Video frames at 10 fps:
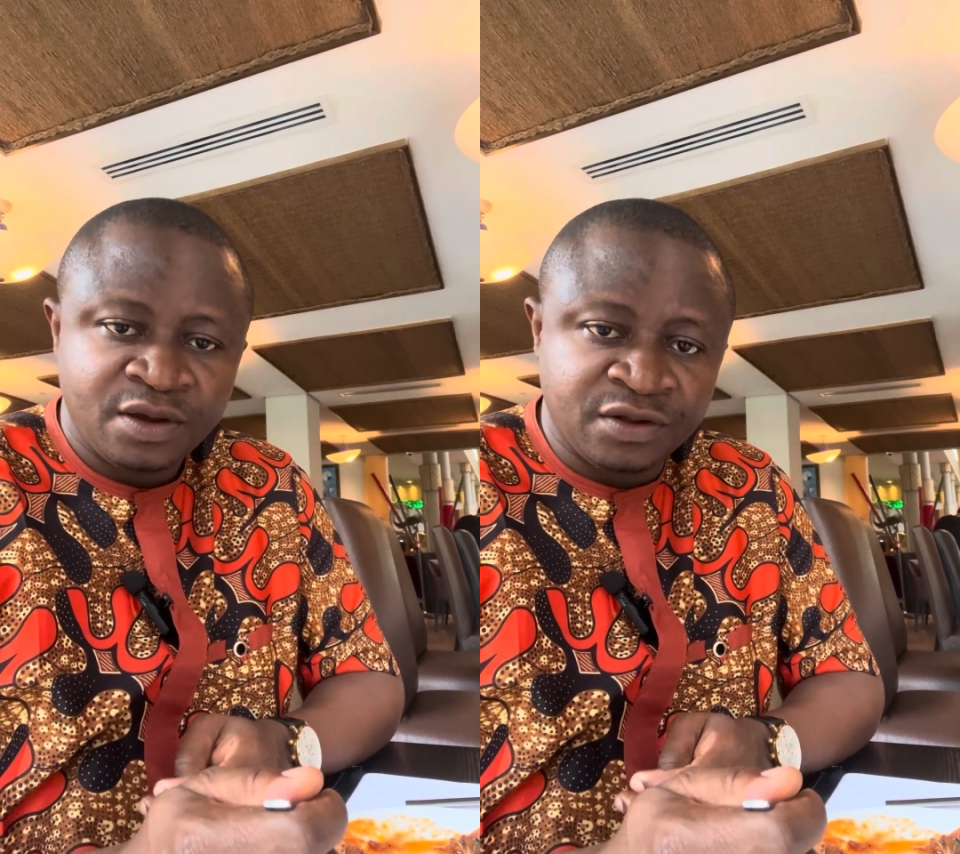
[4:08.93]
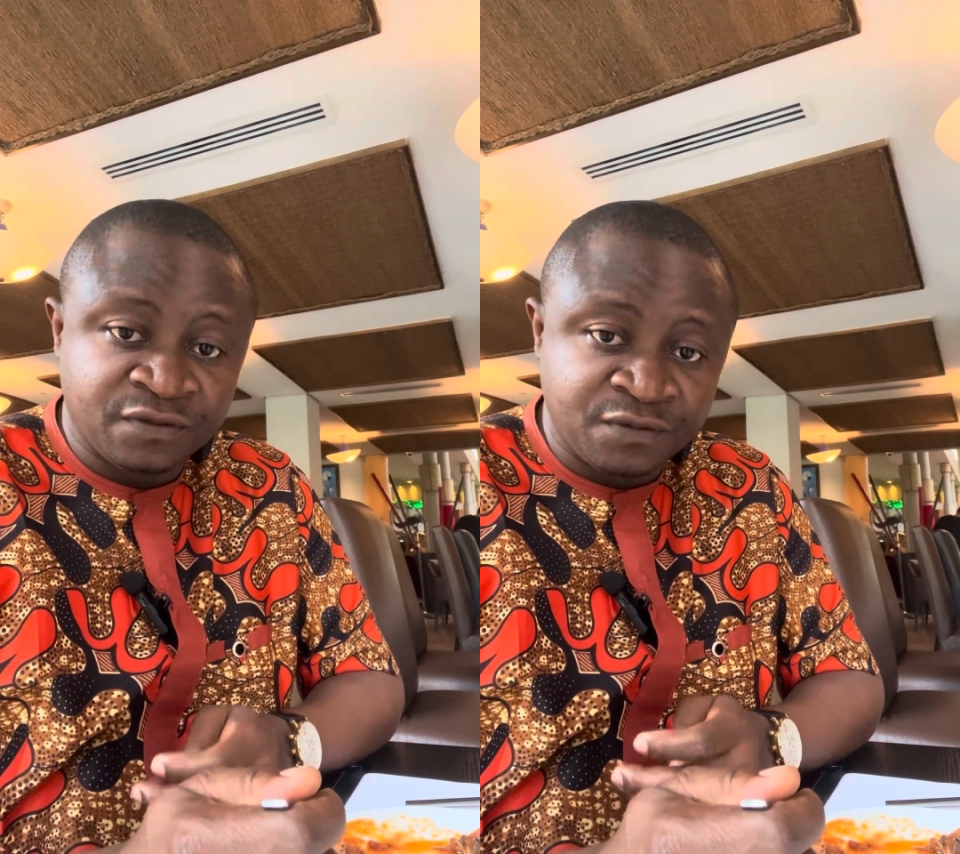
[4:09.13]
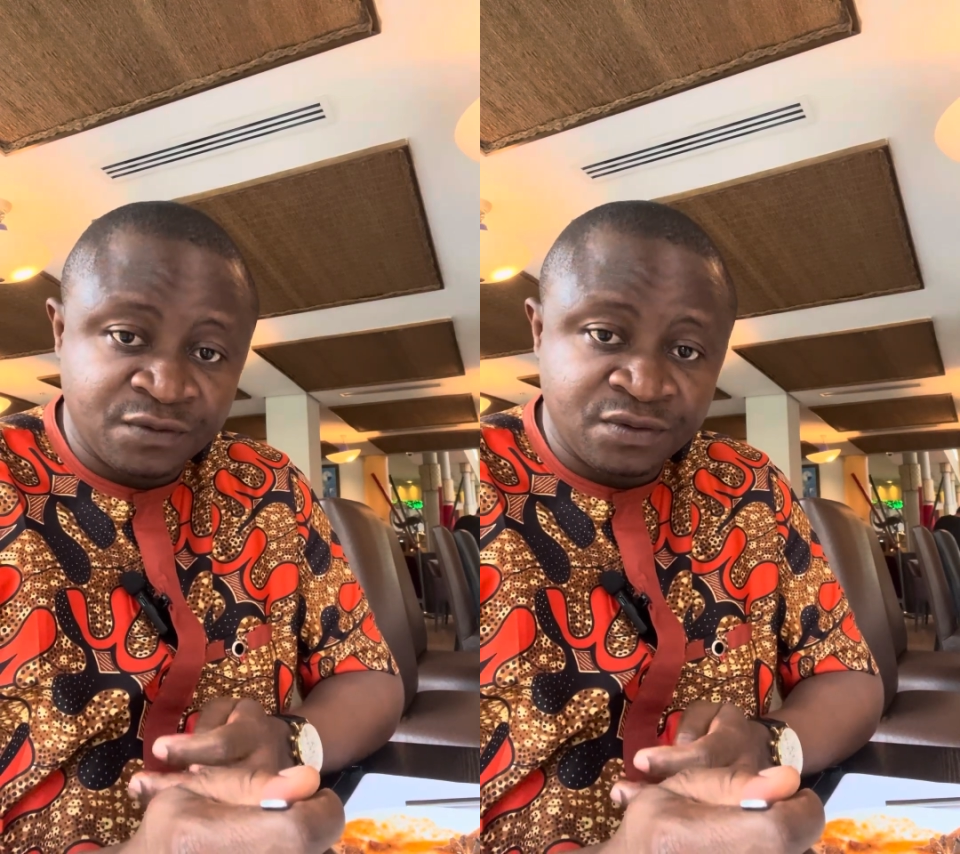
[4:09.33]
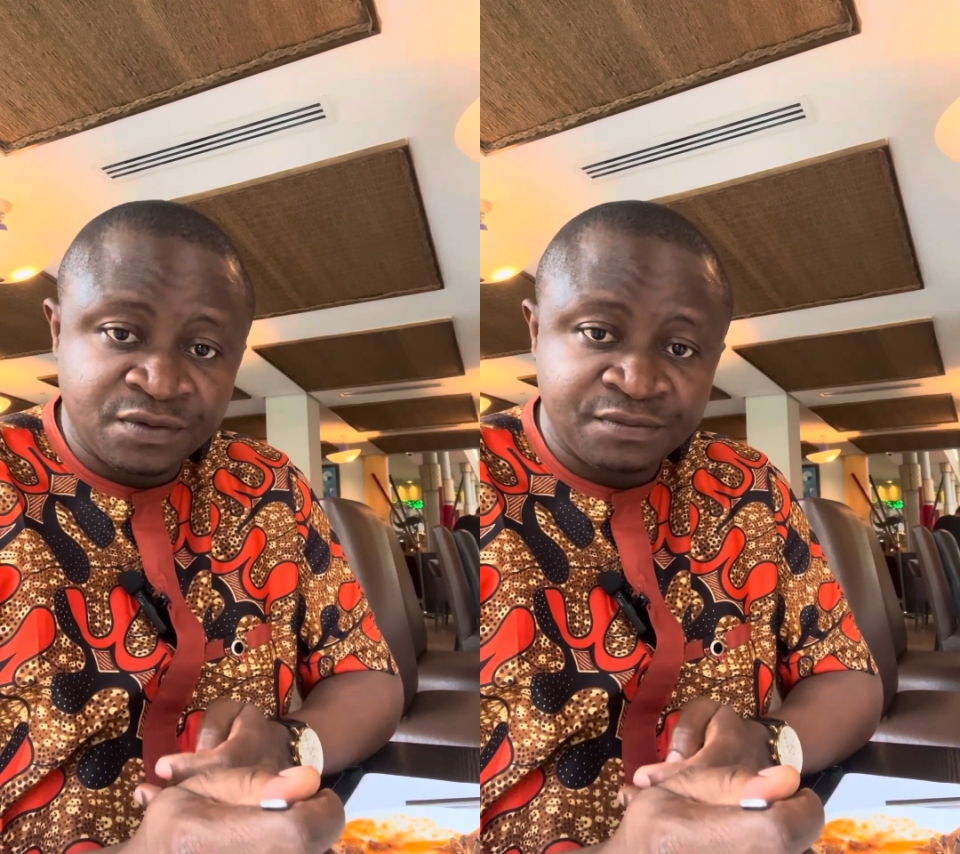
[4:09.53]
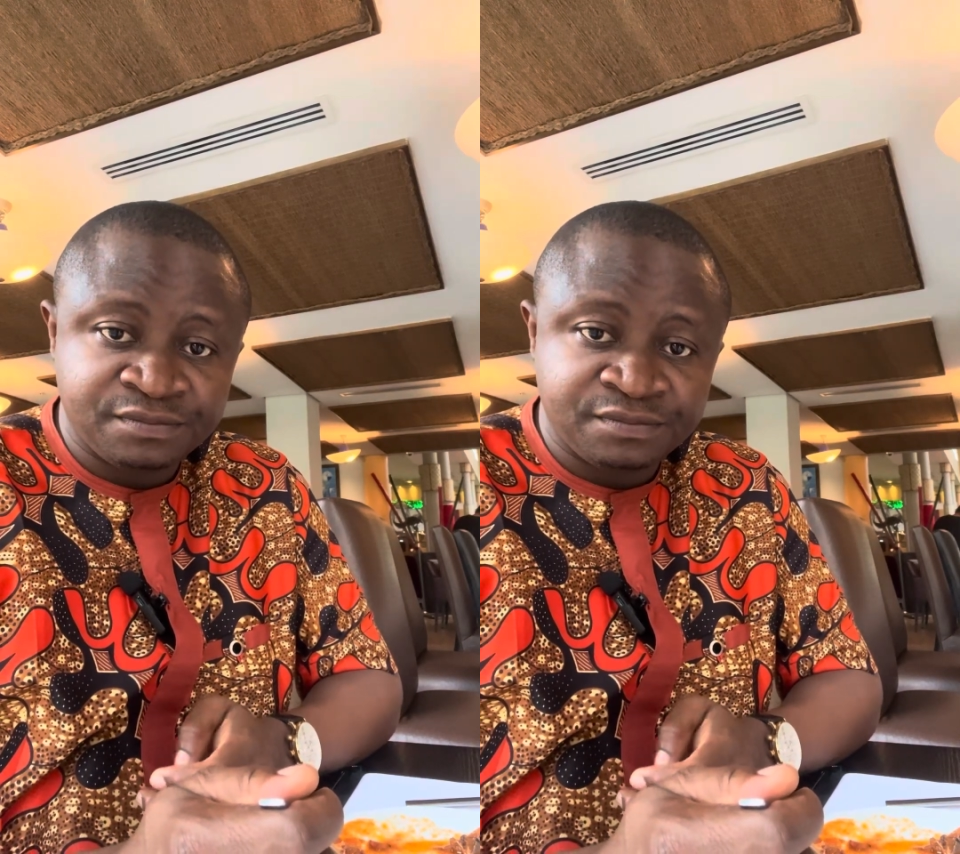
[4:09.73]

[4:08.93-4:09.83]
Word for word: is food